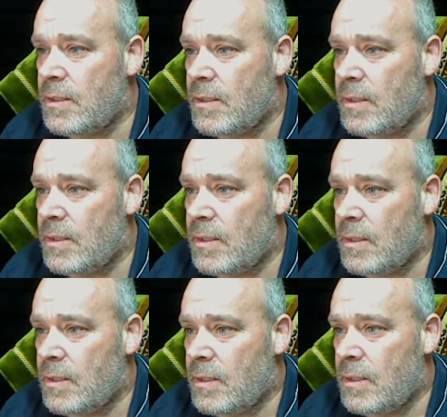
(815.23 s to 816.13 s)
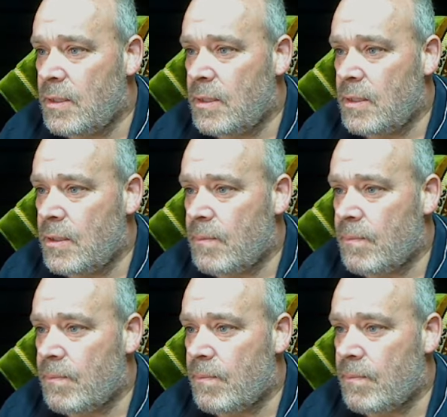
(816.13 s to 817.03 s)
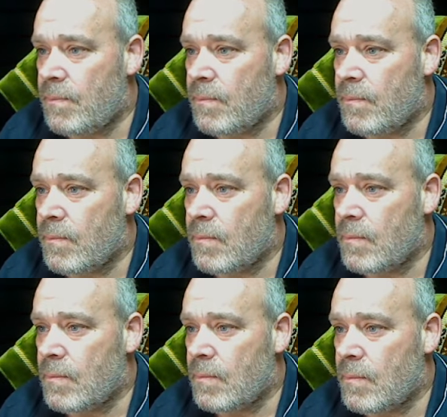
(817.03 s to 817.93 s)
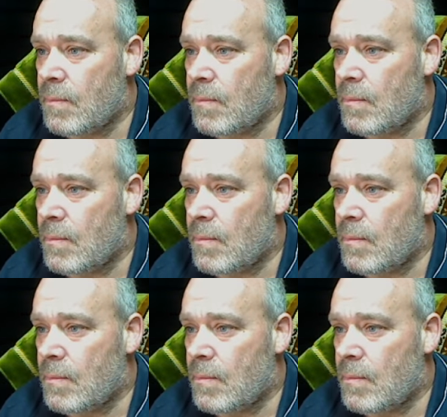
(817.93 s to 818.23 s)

Nobody speaks.